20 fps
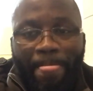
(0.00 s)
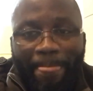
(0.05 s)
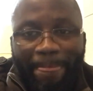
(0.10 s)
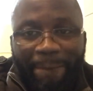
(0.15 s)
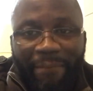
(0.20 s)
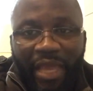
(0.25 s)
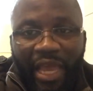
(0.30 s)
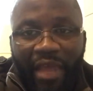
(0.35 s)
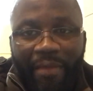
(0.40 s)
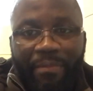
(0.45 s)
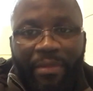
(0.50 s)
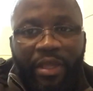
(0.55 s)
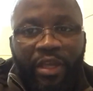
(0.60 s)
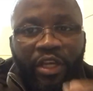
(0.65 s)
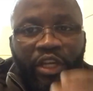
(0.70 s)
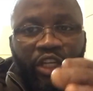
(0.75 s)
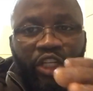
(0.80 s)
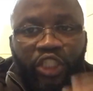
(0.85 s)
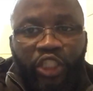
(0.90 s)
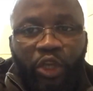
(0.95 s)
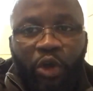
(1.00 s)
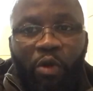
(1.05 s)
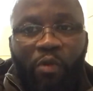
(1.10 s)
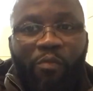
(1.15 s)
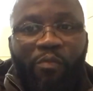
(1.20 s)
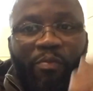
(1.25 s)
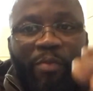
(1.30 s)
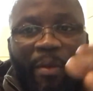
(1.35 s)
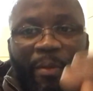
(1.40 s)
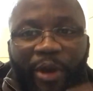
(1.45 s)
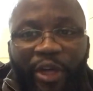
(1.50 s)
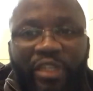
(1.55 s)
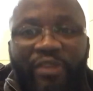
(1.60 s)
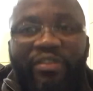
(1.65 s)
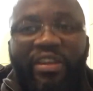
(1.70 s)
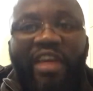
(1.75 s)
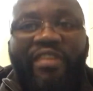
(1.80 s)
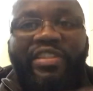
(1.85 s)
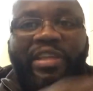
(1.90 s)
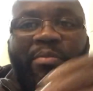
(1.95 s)
Yeah. So, but because the
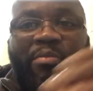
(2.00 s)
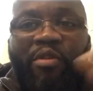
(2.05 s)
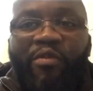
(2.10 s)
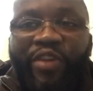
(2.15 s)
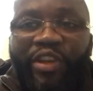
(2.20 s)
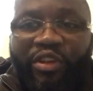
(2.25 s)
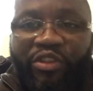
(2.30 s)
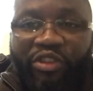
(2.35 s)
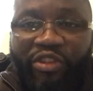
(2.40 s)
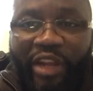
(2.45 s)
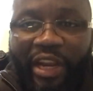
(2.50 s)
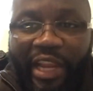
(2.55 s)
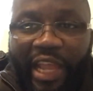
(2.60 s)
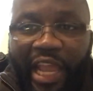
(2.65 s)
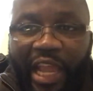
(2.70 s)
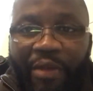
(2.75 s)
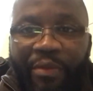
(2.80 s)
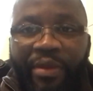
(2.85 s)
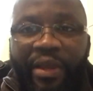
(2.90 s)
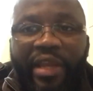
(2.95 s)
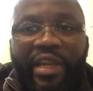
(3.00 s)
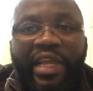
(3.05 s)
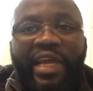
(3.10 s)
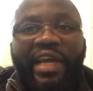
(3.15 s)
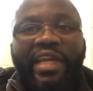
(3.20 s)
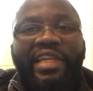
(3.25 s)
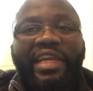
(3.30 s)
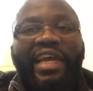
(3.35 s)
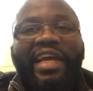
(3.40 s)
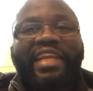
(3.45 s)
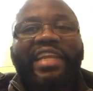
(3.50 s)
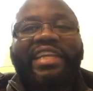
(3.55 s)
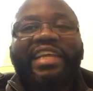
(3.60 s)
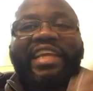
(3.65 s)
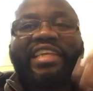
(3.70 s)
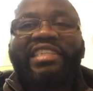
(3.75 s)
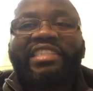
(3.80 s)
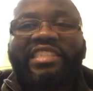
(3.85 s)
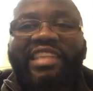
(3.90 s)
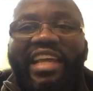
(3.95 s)
drivers are moving into that area, they got an
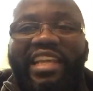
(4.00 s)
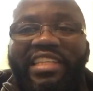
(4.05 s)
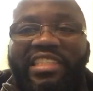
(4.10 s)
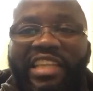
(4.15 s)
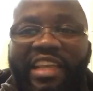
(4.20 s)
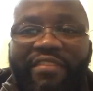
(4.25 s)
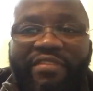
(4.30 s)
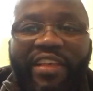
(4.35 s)
incentive.